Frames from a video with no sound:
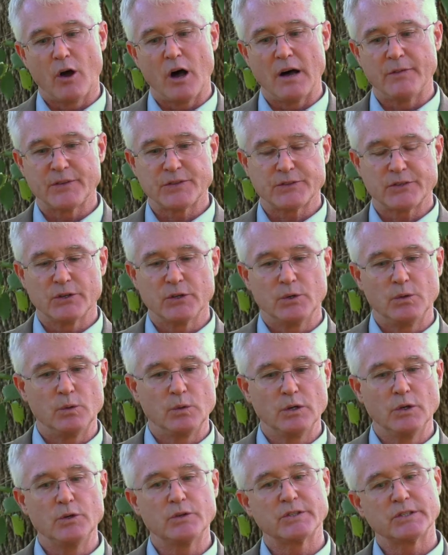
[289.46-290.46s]
officer who
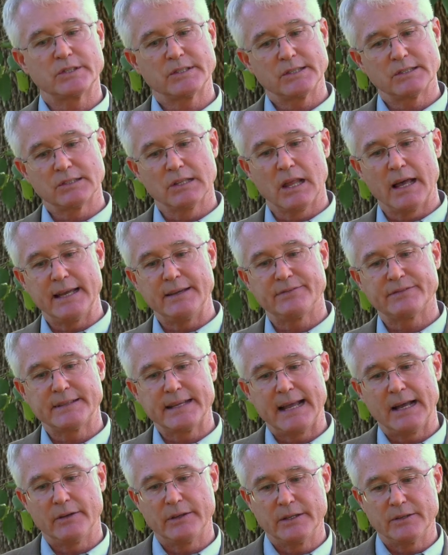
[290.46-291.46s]
loses his life
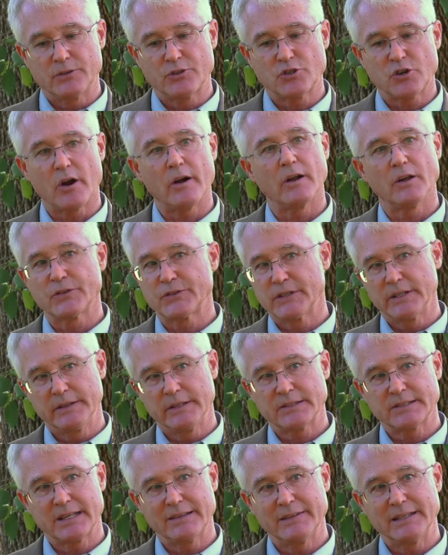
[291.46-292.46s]
down in Charleston in
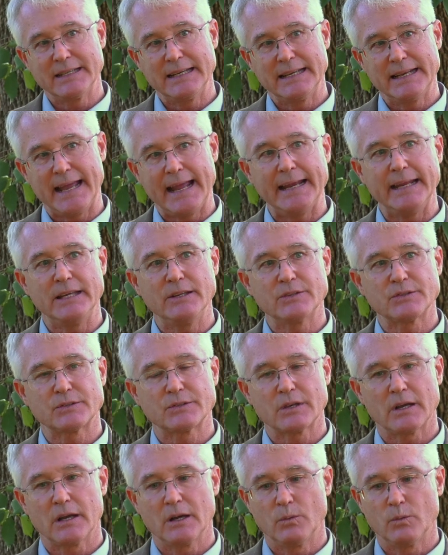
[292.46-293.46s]
the seventeen
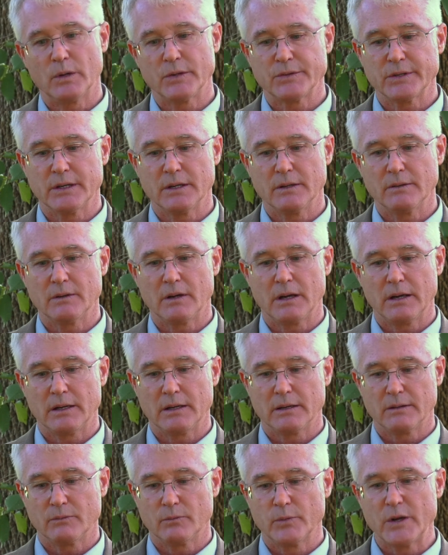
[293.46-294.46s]
eighties uh, was a,
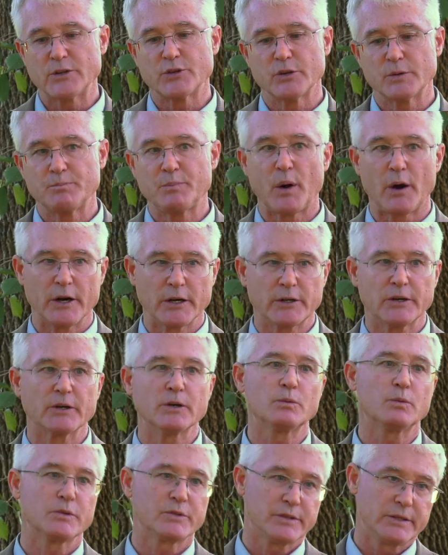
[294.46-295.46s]
a Richard
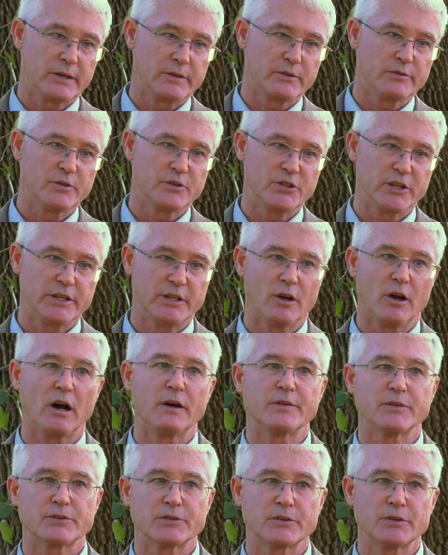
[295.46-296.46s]
Parker, was another Virginia
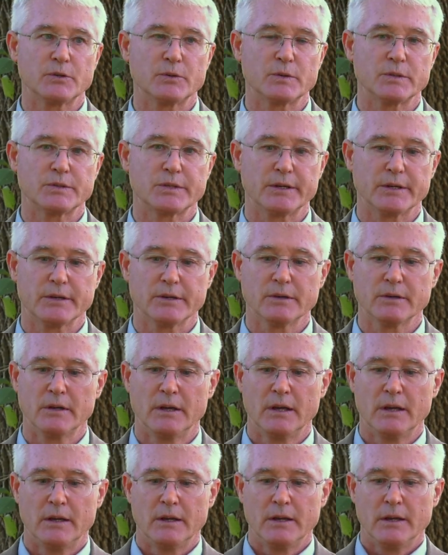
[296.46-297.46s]
officer who was here.
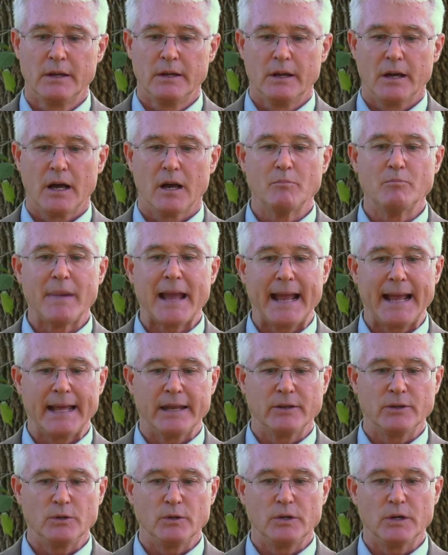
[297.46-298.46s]
a
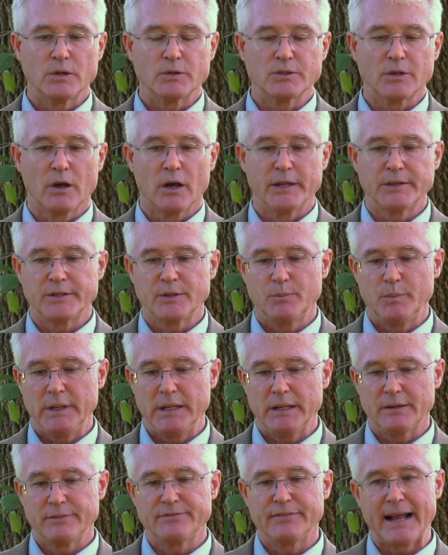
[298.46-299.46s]
man who goes on to
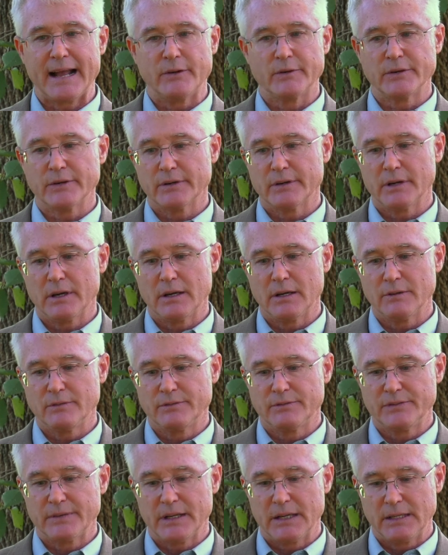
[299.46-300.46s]
be a founder
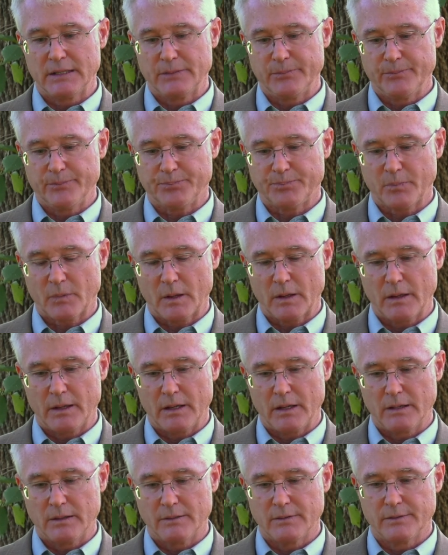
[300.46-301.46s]
of um,
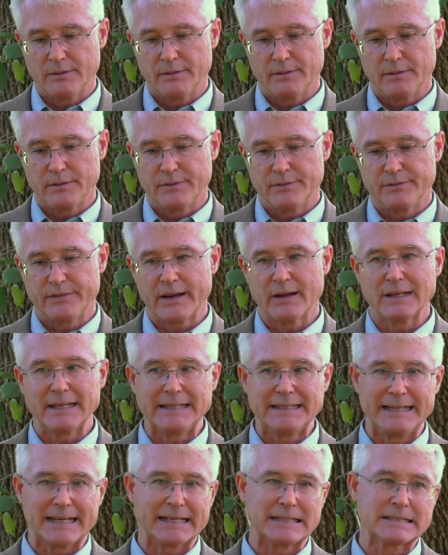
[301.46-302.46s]
uh, Fairleigh
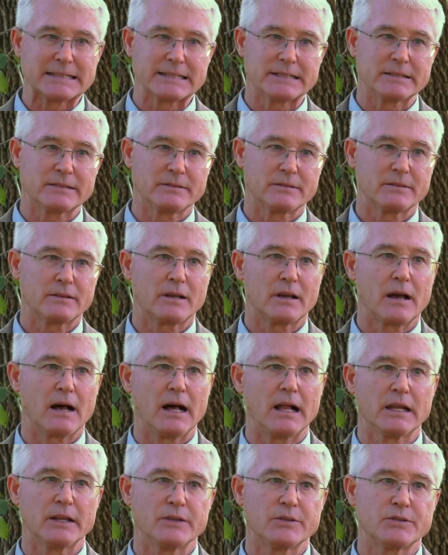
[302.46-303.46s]
Dickinson
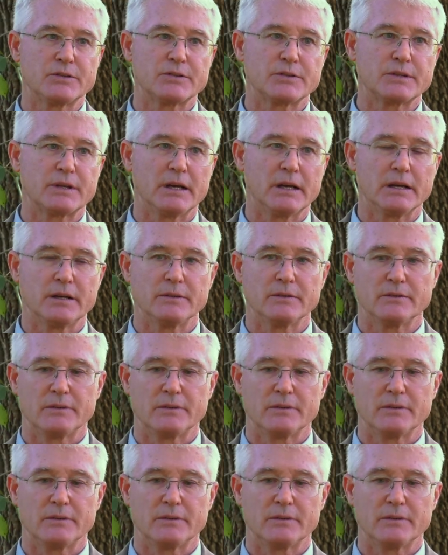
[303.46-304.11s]
College. Uh,